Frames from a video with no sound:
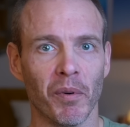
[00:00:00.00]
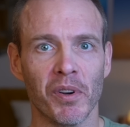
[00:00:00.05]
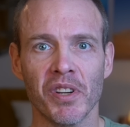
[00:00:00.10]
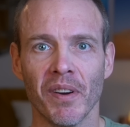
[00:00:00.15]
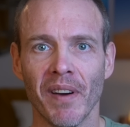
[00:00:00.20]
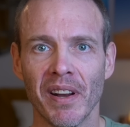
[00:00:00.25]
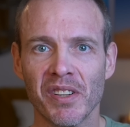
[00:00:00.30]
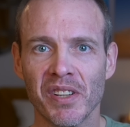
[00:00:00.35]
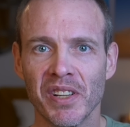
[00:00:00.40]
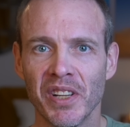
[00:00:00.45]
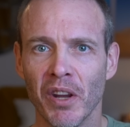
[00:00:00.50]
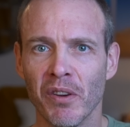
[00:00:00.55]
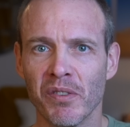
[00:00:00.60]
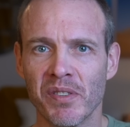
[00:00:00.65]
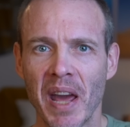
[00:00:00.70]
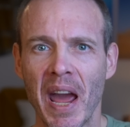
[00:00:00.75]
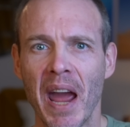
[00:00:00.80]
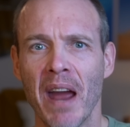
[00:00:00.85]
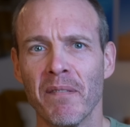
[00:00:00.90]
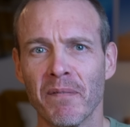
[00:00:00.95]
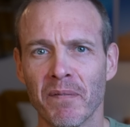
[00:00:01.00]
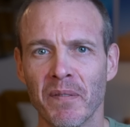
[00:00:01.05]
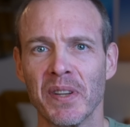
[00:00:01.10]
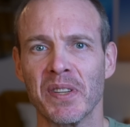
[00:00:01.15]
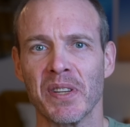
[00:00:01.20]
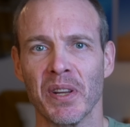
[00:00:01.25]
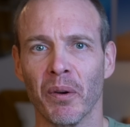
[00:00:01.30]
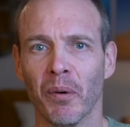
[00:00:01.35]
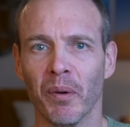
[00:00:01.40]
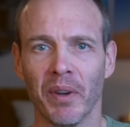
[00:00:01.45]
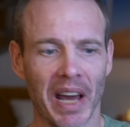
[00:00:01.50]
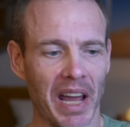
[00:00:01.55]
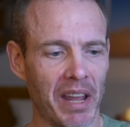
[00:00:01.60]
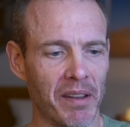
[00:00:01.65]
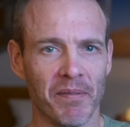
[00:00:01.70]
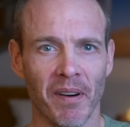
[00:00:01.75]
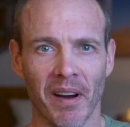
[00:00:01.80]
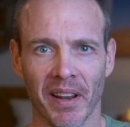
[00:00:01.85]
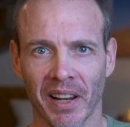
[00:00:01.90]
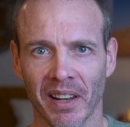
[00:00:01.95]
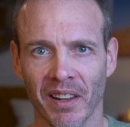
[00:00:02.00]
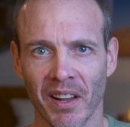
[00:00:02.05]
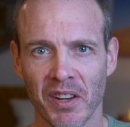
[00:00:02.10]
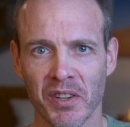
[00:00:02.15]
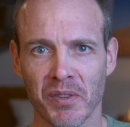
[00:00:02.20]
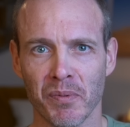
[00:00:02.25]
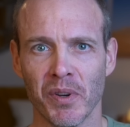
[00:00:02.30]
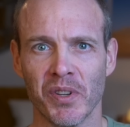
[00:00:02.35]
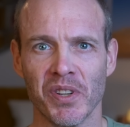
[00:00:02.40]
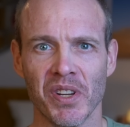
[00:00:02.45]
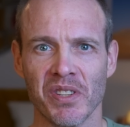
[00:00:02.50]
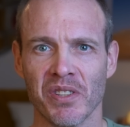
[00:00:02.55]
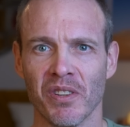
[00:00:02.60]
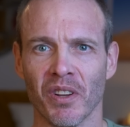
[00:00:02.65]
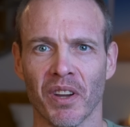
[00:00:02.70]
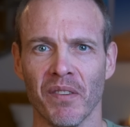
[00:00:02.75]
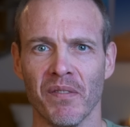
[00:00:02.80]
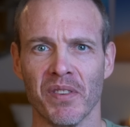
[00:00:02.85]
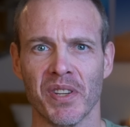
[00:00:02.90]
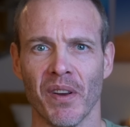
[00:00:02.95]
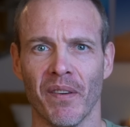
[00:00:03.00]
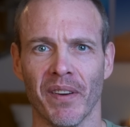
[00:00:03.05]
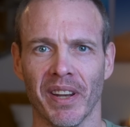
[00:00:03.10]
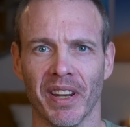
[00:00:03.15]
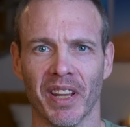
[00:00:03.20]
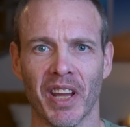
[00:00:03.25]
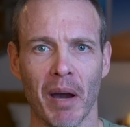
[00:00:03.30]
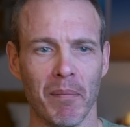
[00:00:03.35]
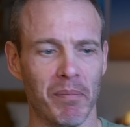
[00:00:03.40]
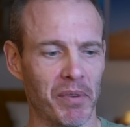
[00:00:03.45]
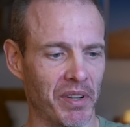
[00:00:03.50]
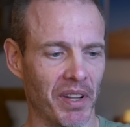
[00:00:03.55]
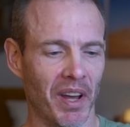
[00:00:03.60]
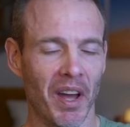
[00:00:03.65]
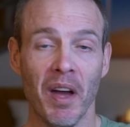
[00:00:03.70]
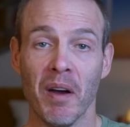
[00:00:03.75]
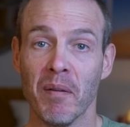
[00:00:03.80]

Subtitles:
which I've actually used every single day, finding light switches, looking for something in the cupboard,